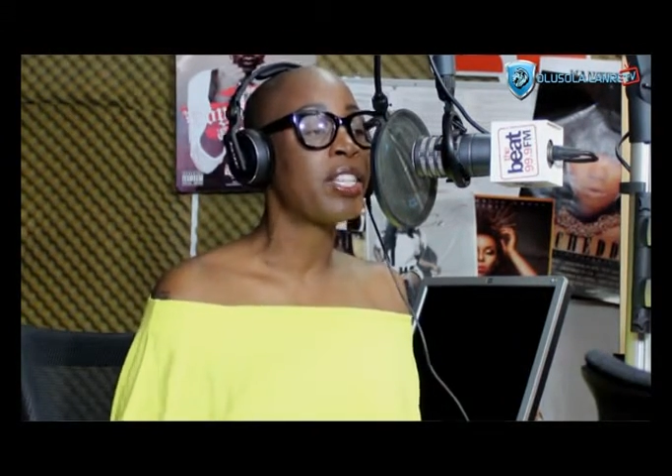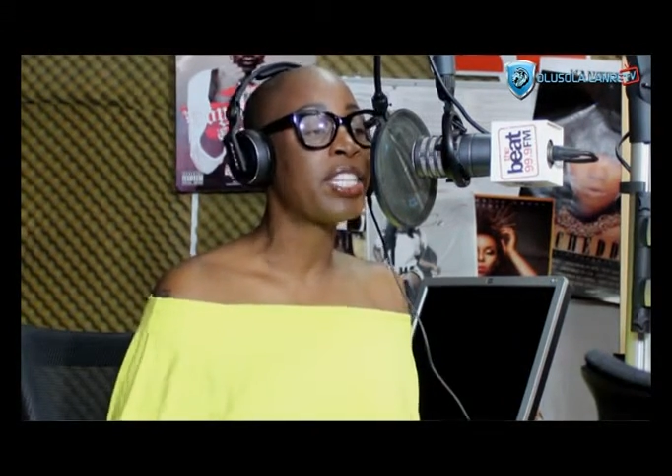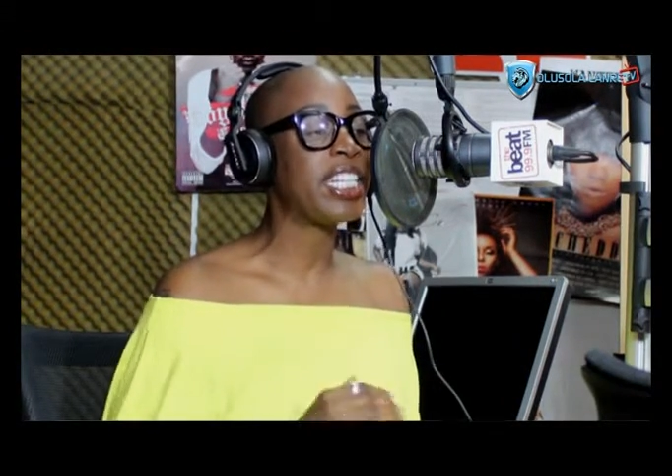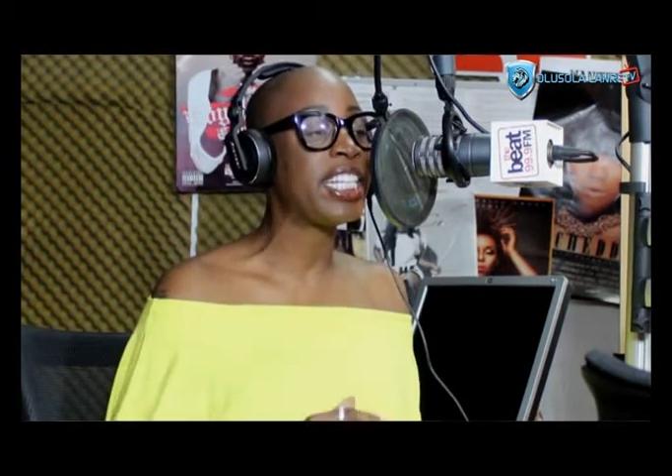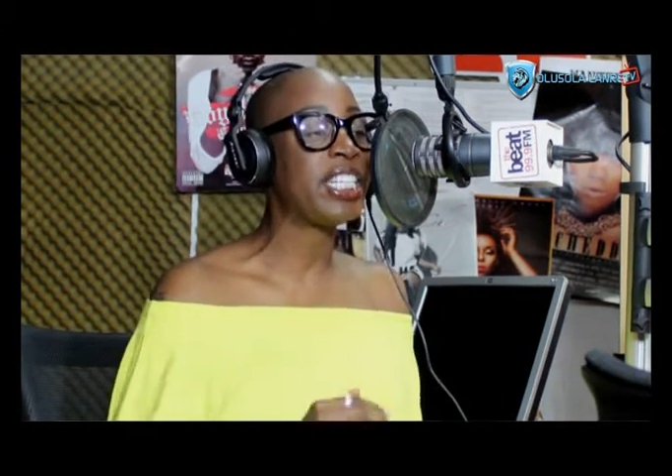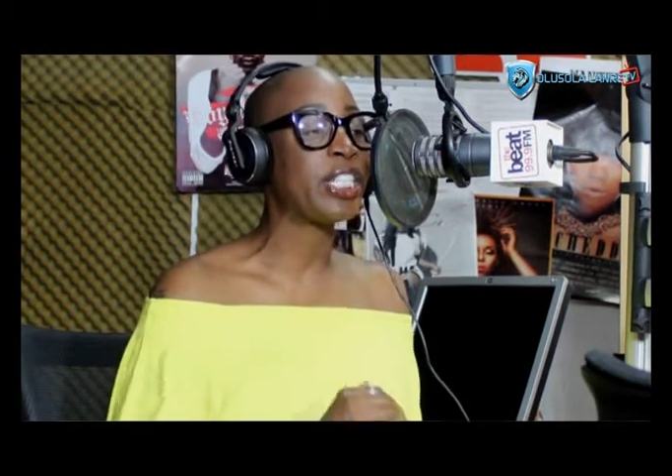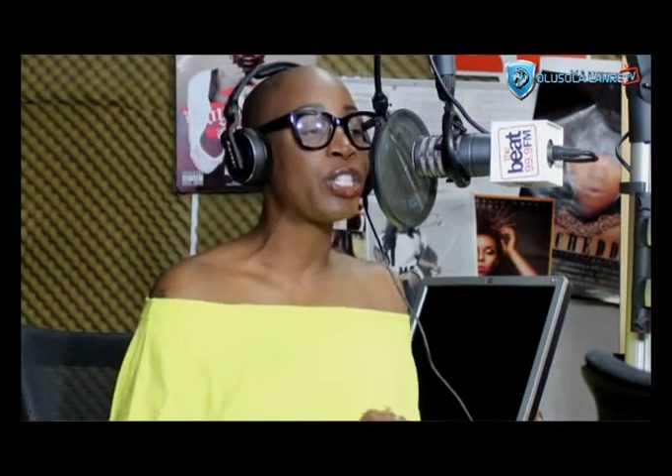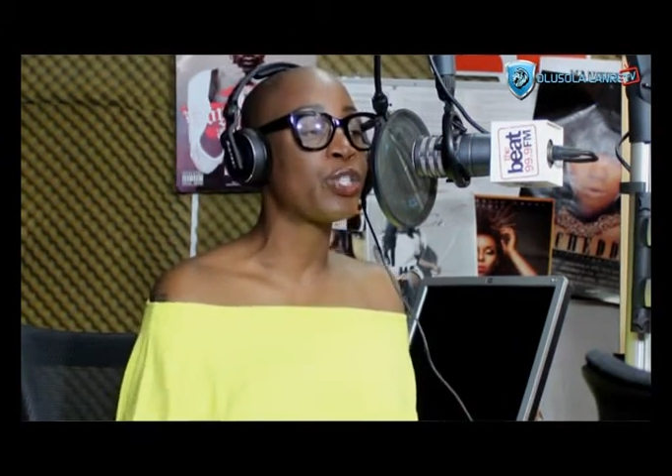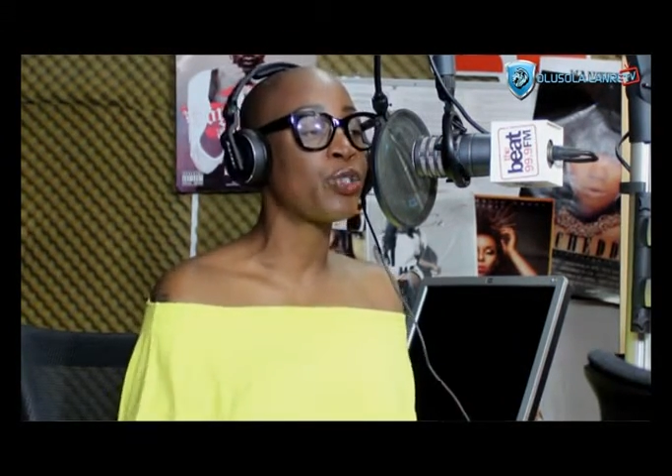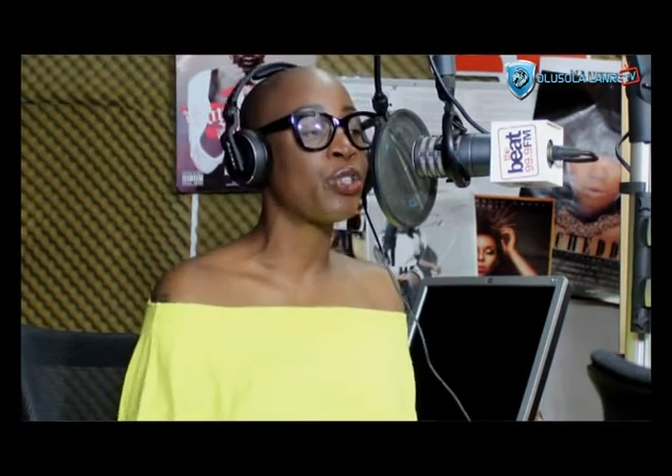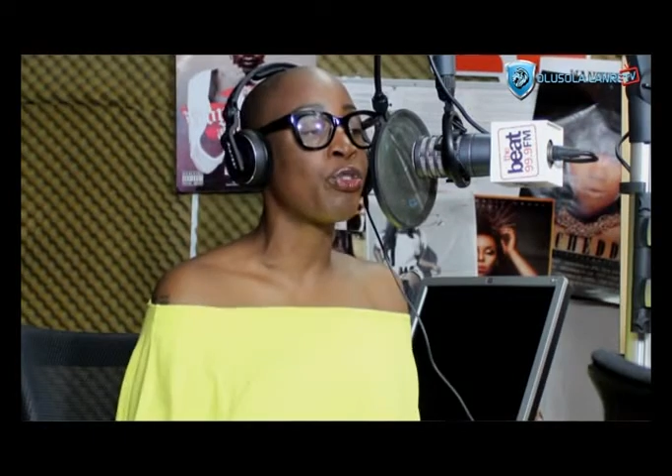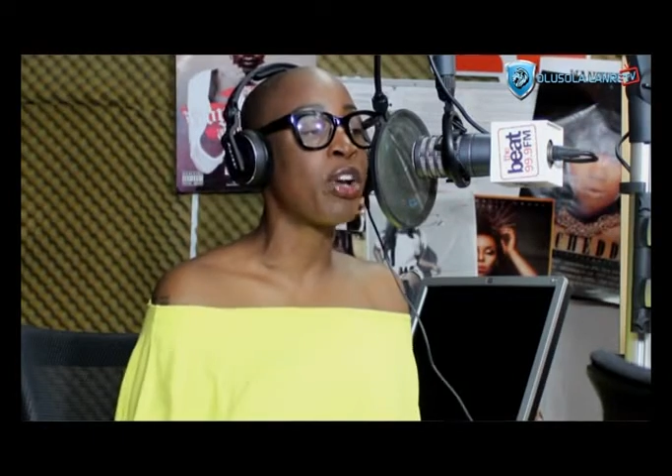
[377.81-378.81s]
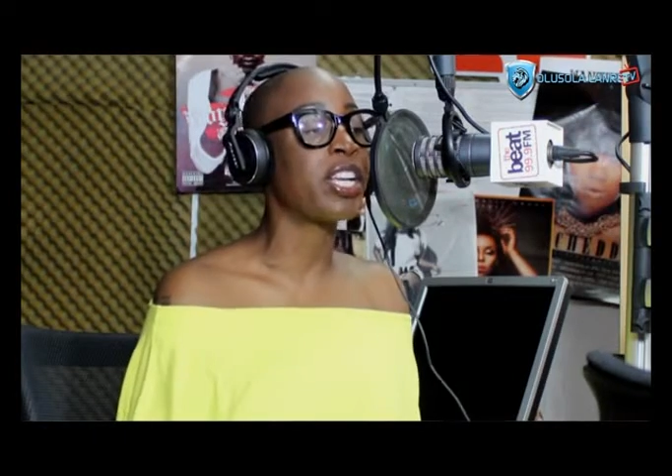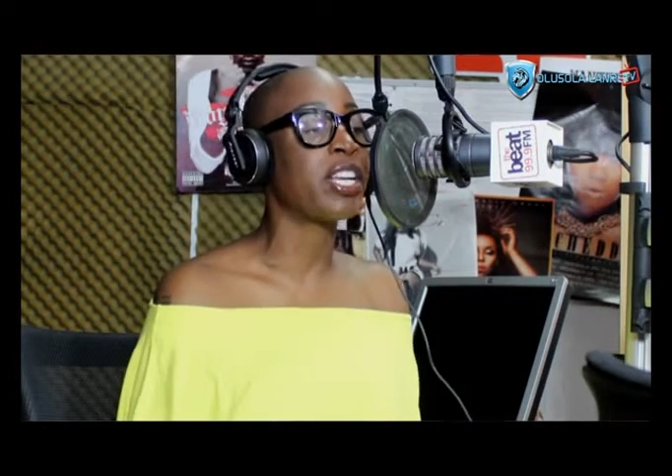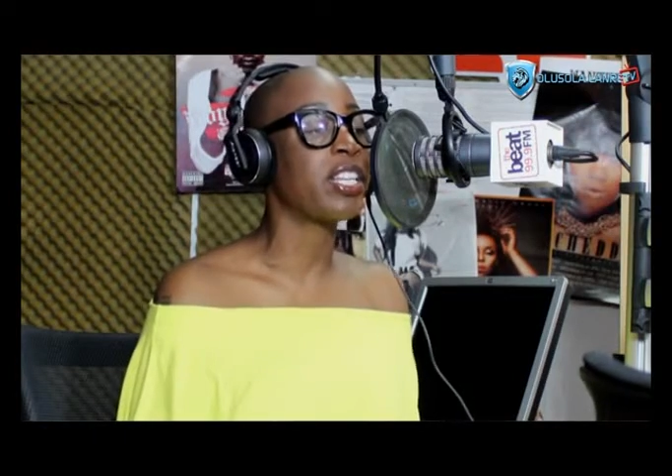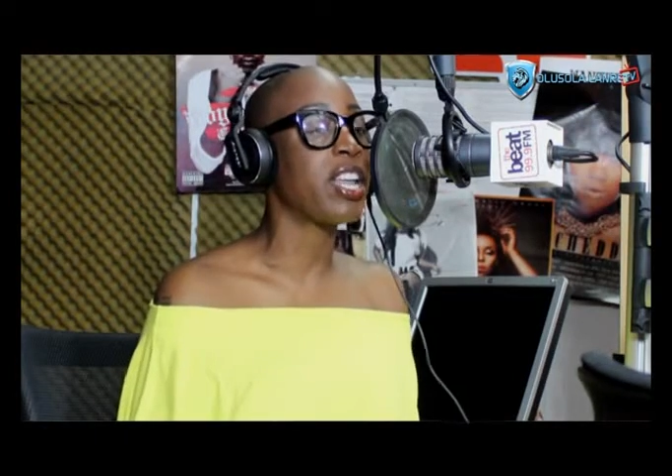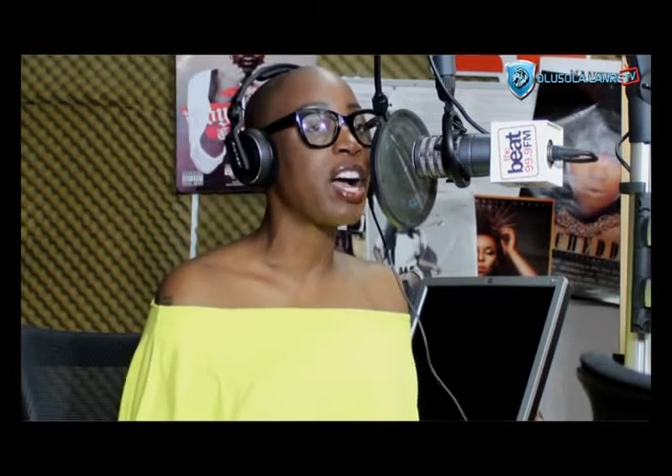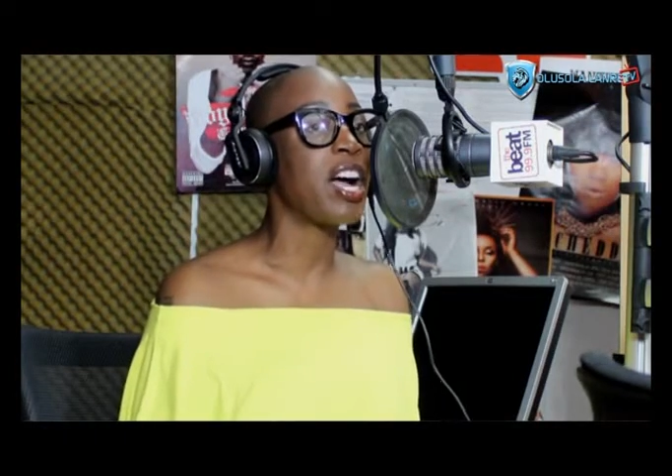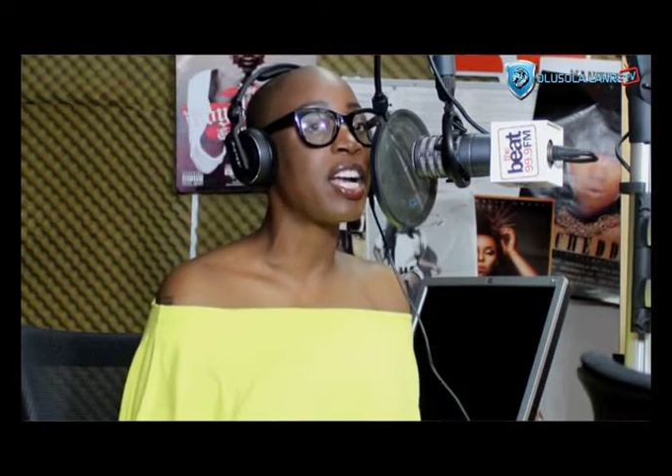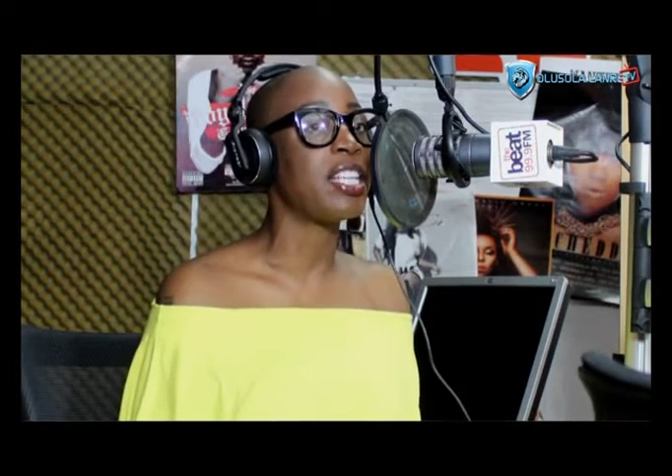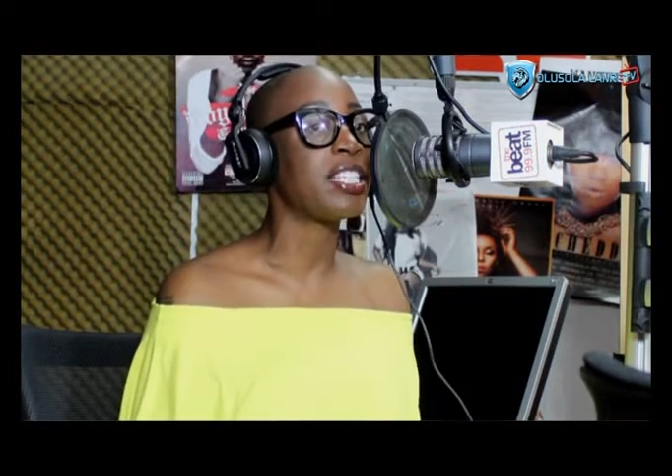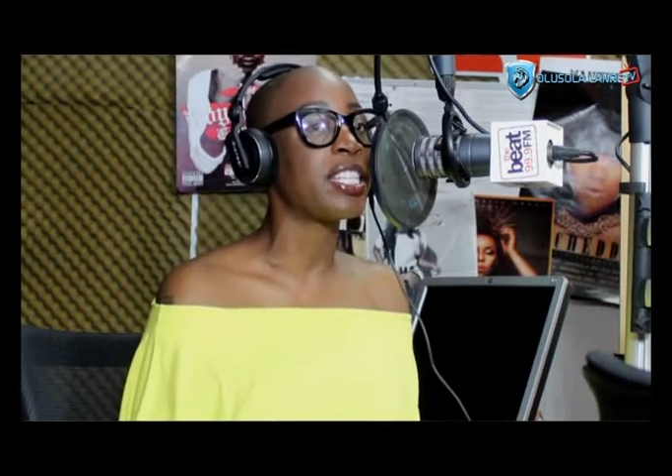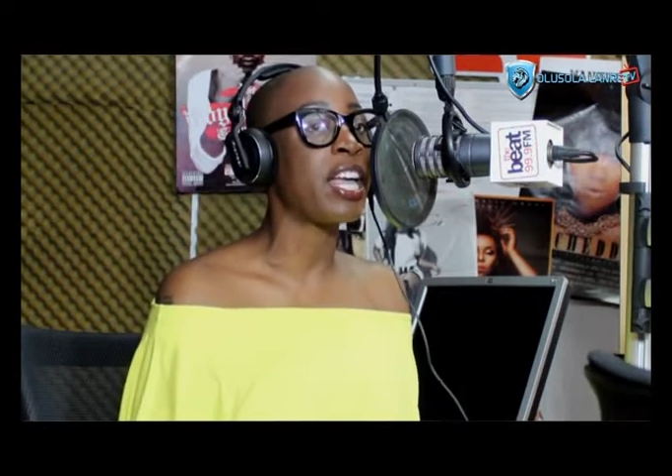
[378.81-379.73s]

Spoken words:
the industry recognized